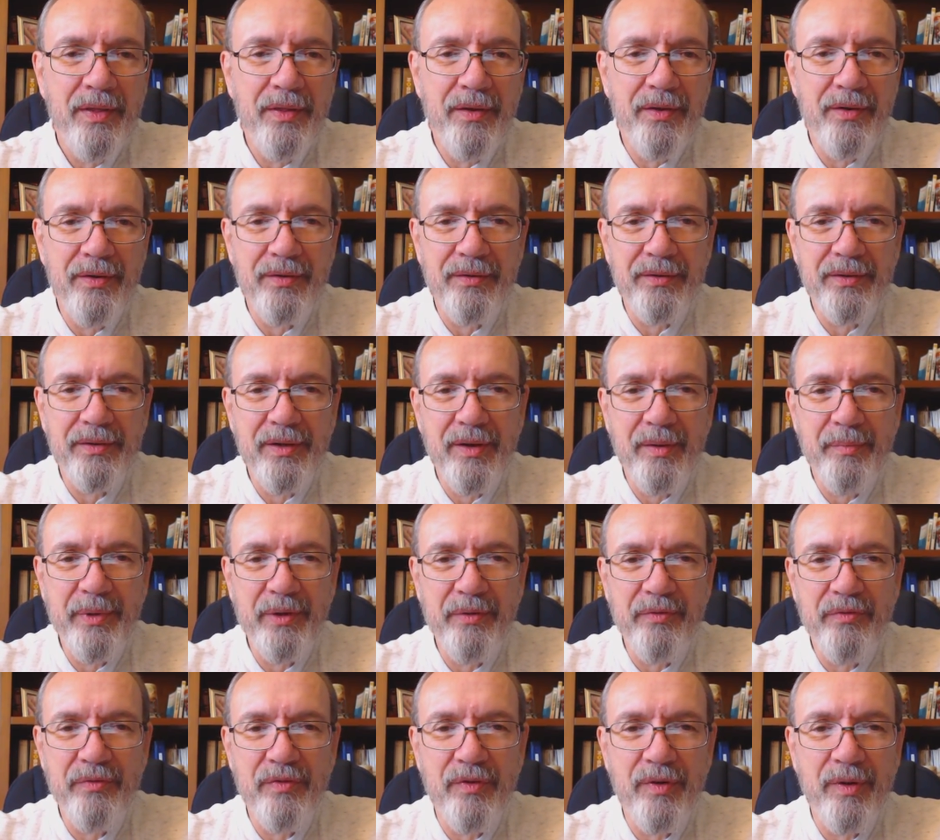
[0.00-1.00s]
they're
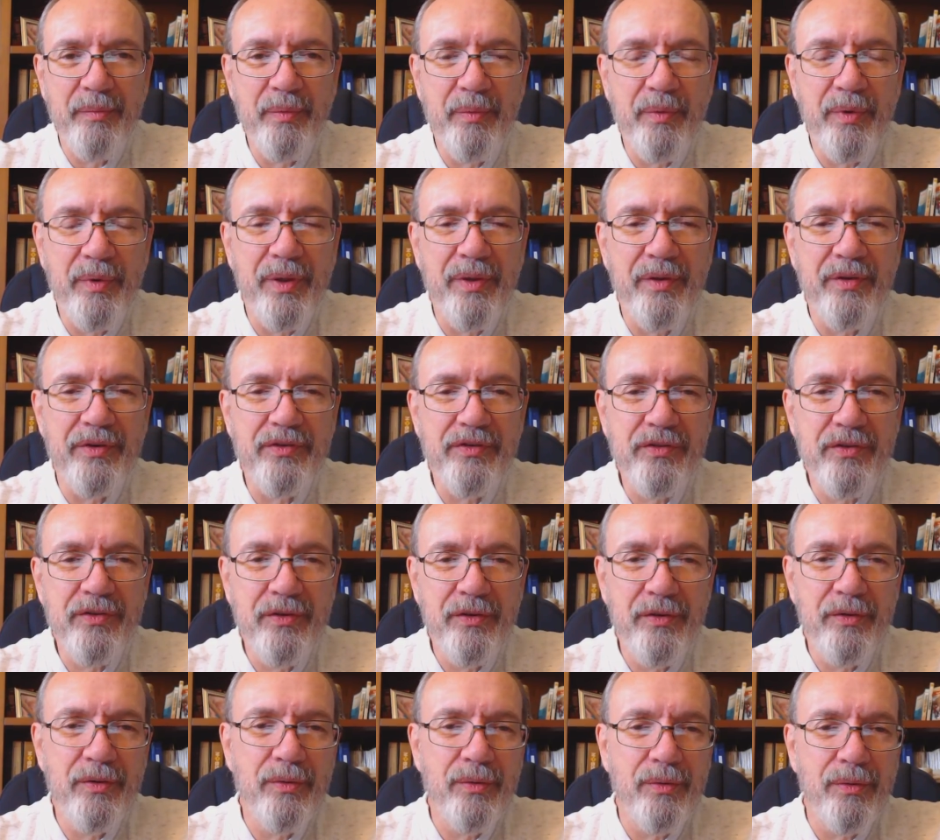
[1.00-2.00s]
coming from, whether it's
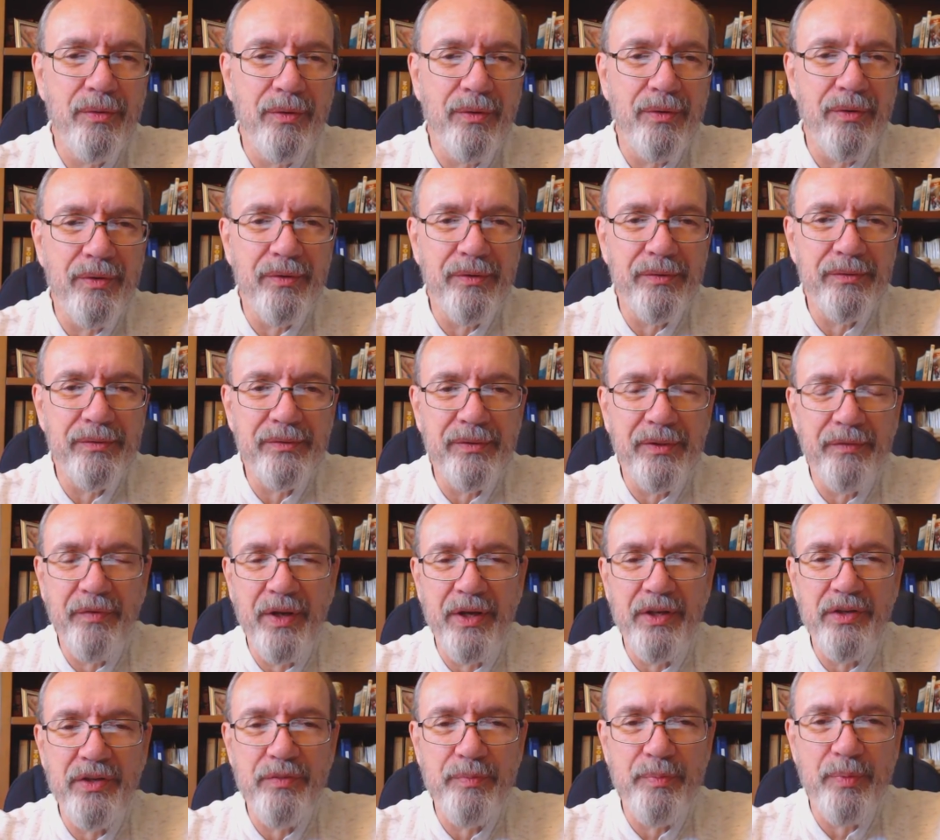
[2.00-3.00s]
Google or
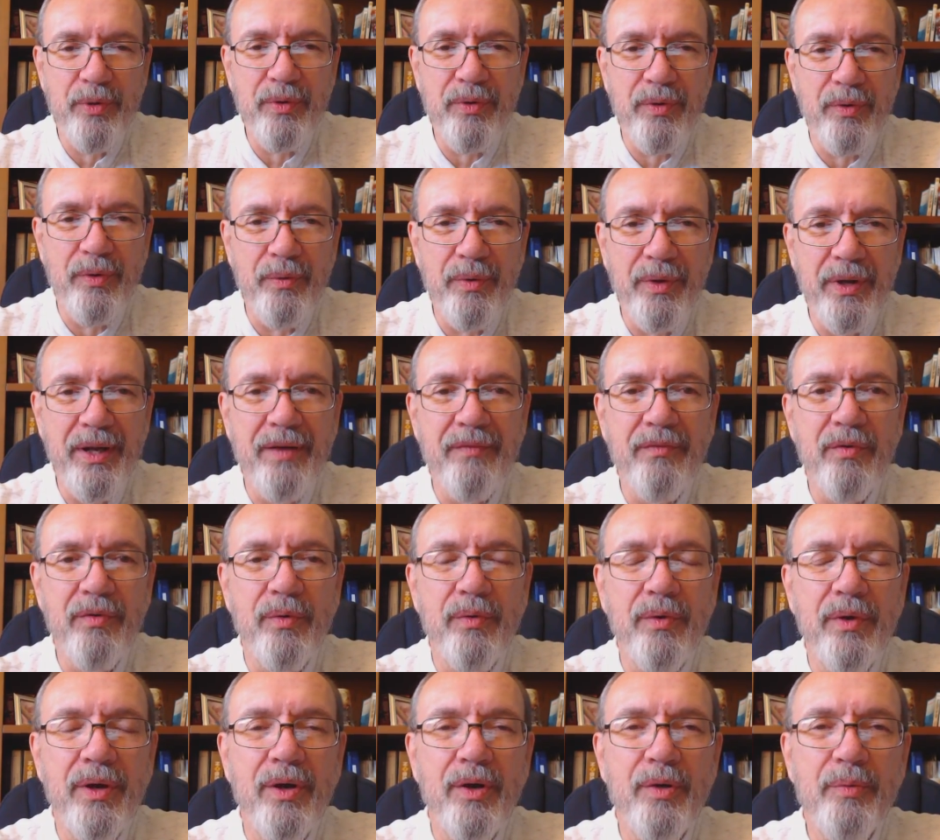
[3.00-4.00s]
Facebook or whatever,
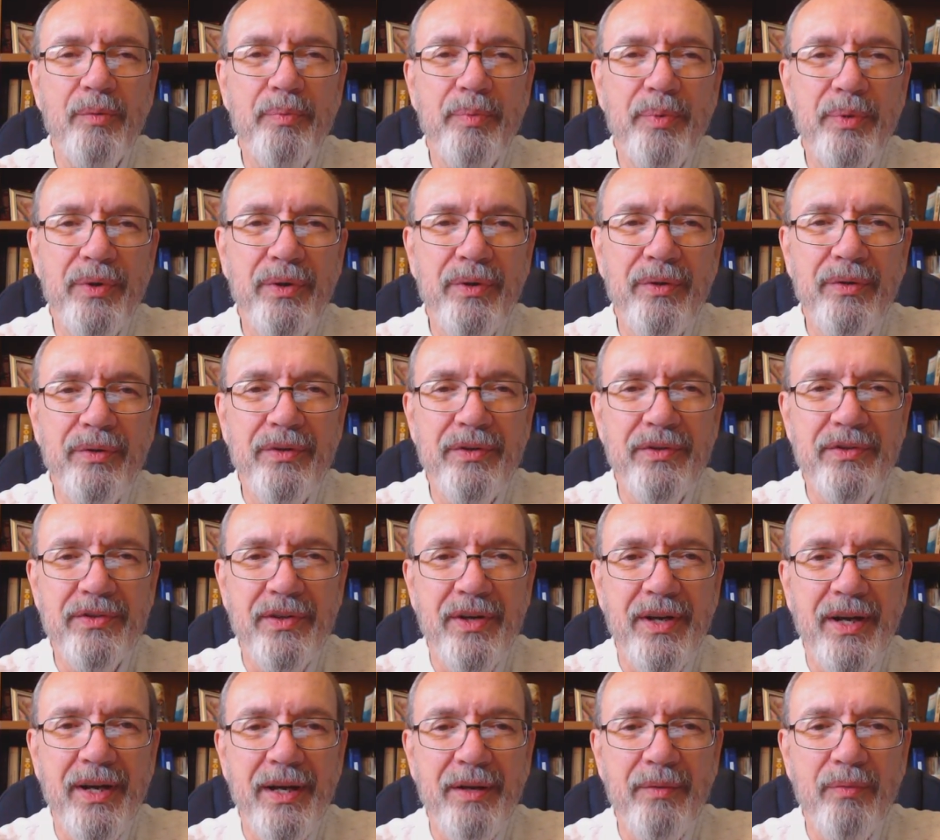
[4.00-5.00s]
will help you
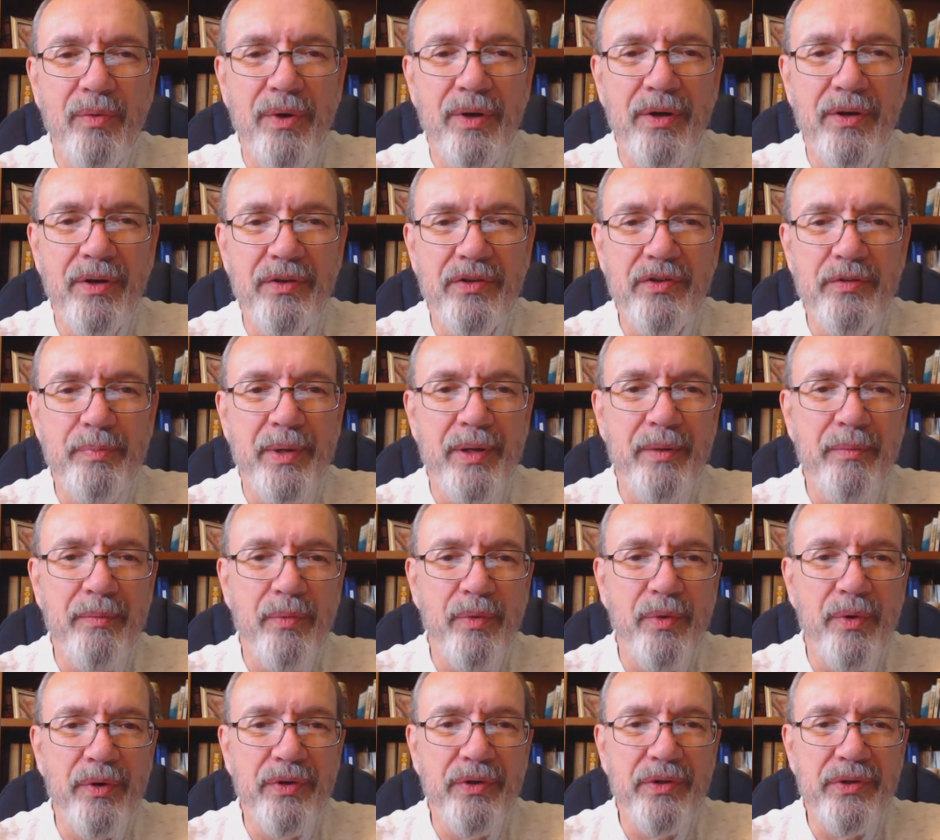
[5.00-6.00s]
decide where to spend
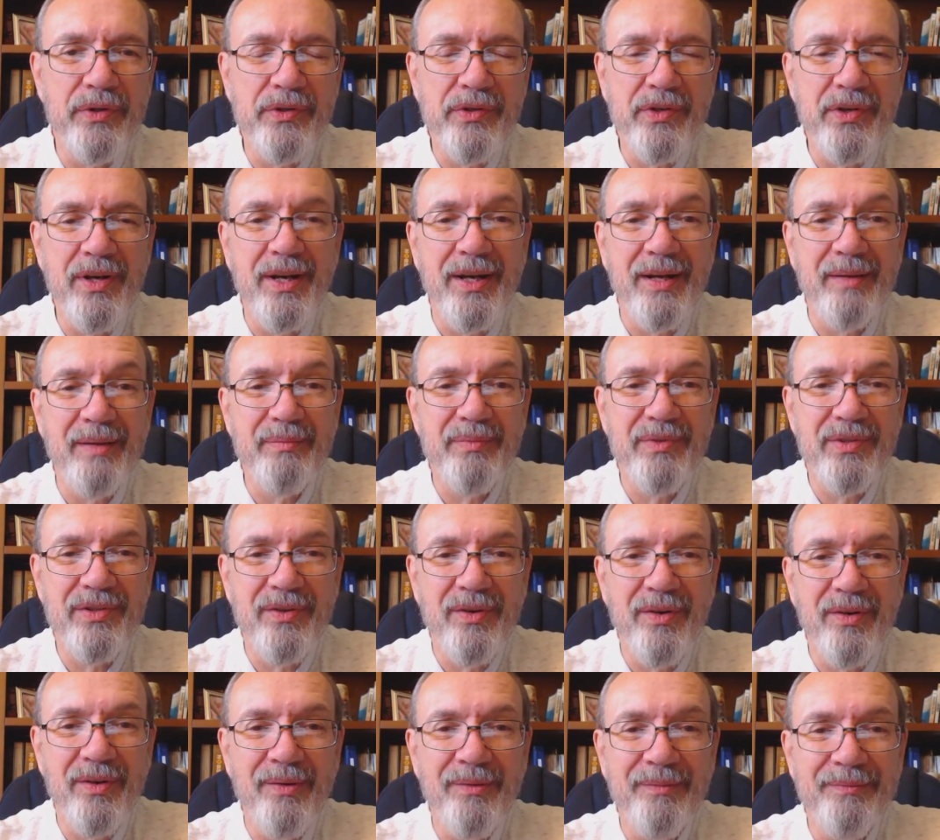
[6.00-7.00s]
more of your time.
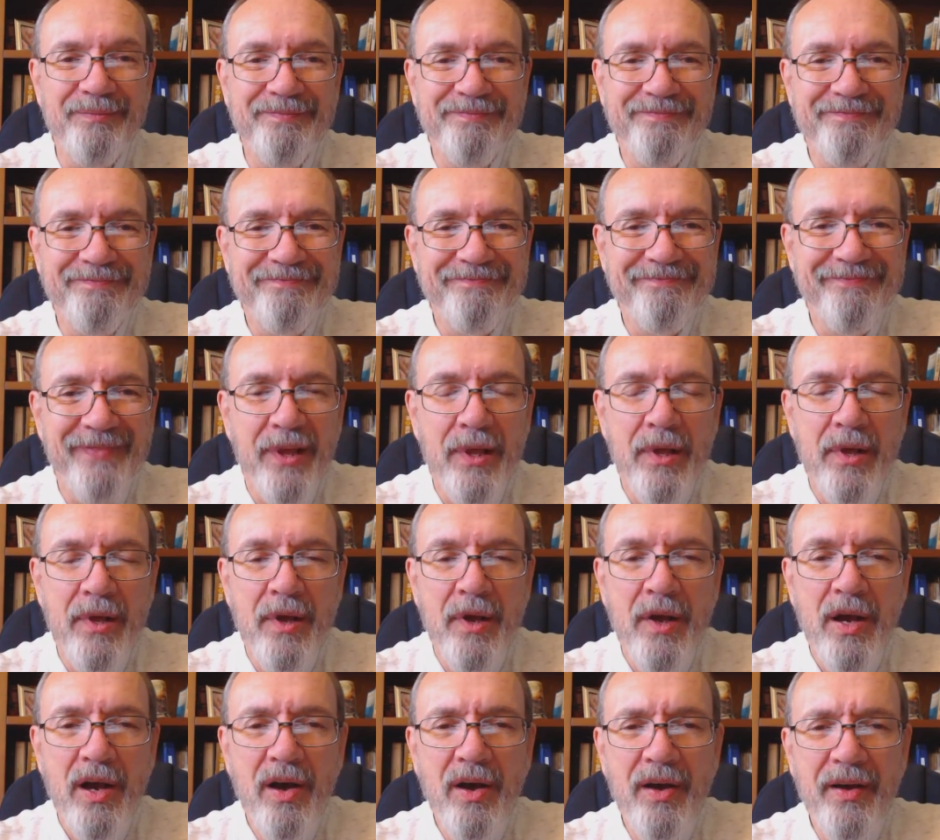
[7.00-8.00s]
So
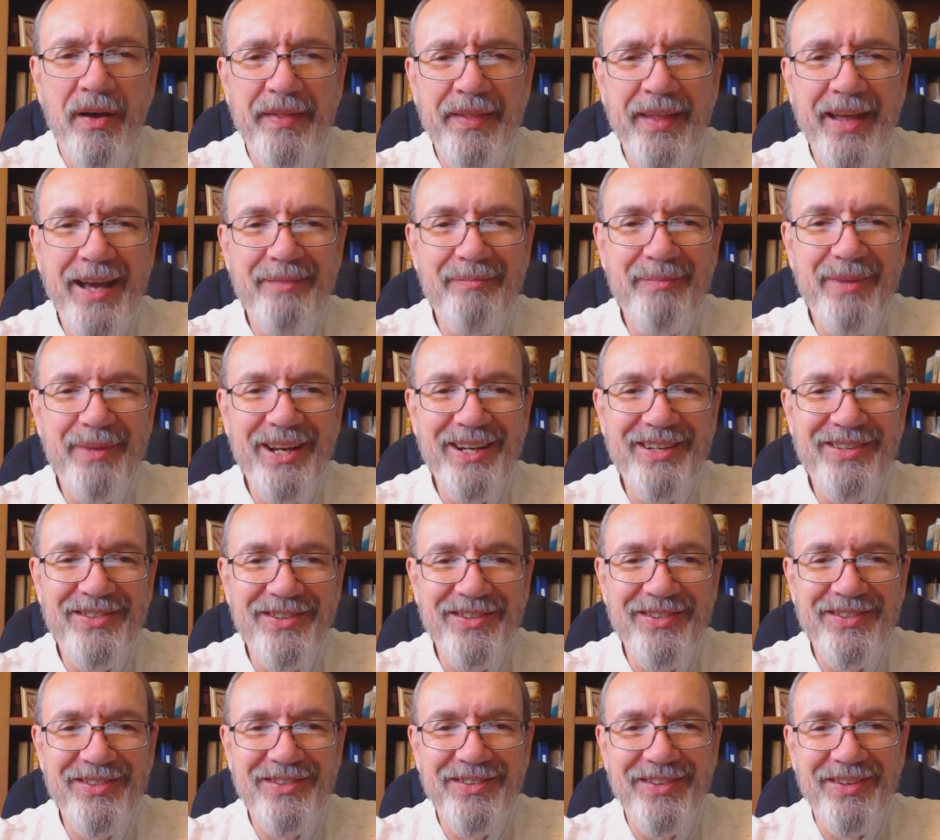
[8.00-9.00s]
on that
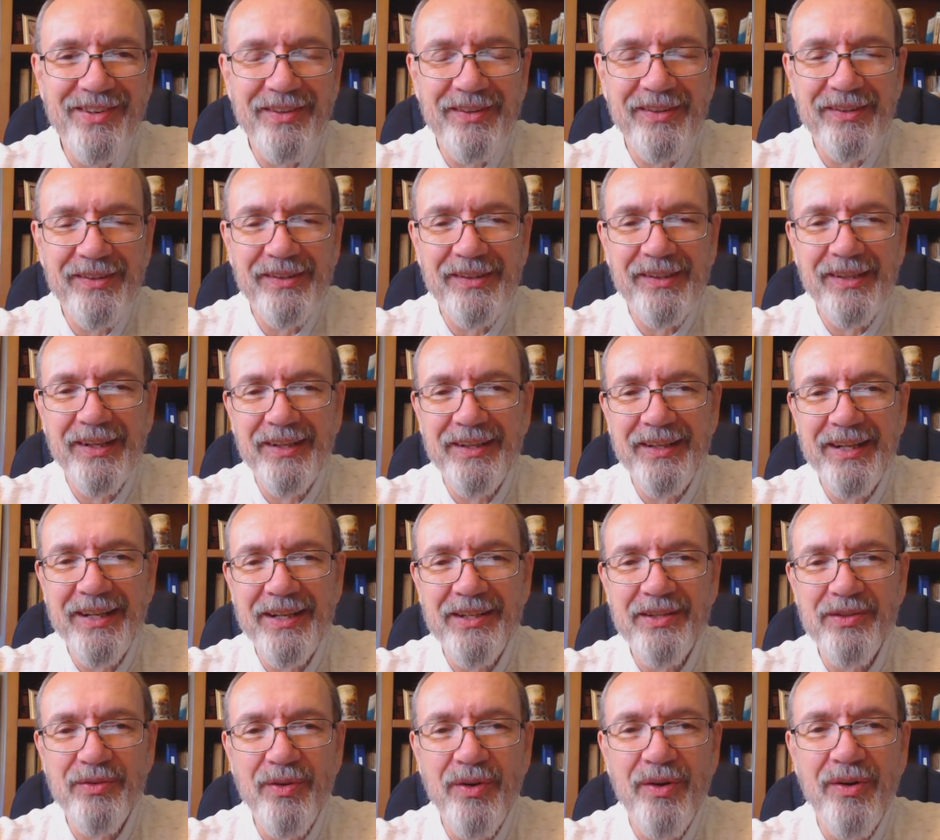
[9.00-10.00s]
basis,
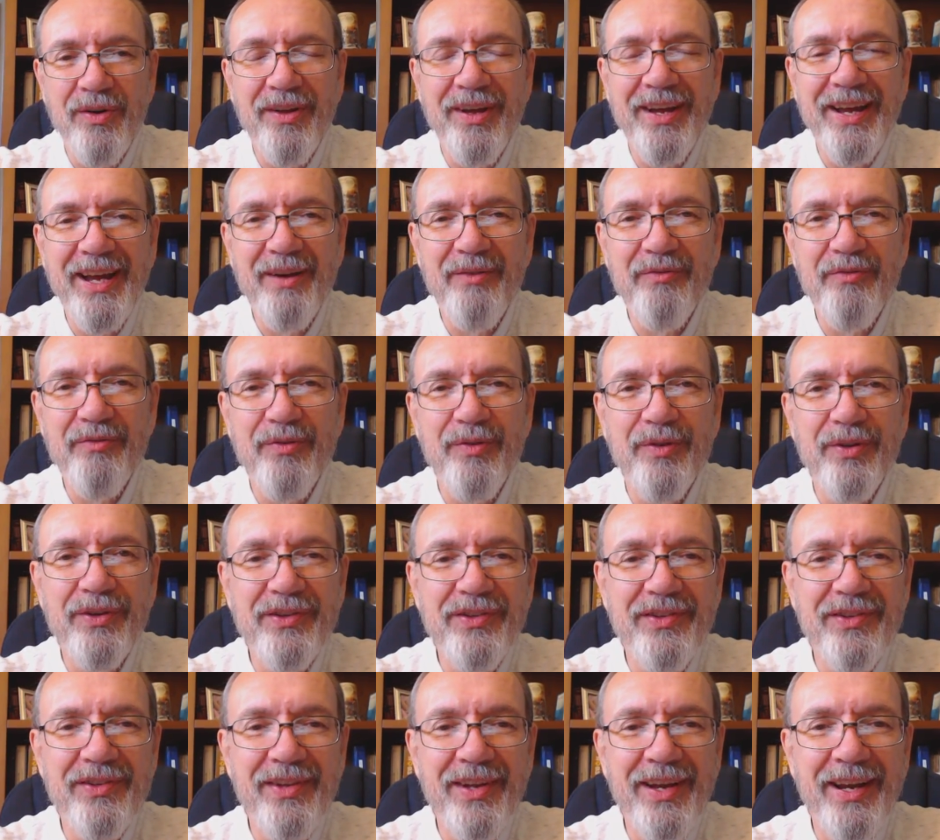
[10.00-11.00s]
that's all I have for
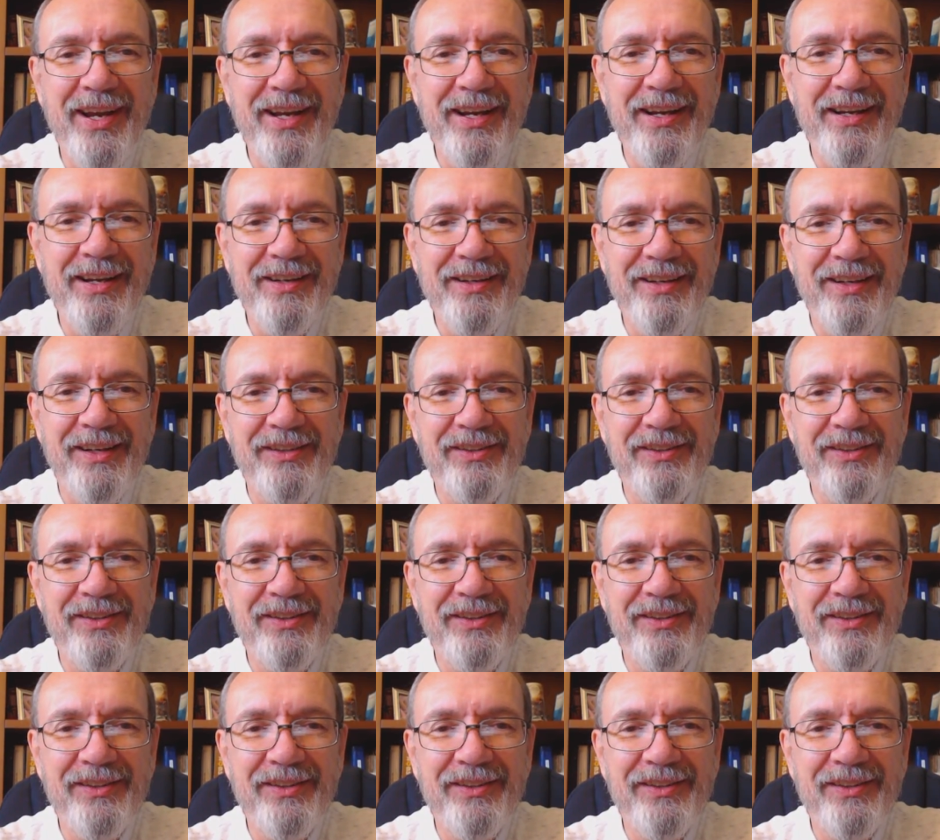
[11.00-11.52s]
you today.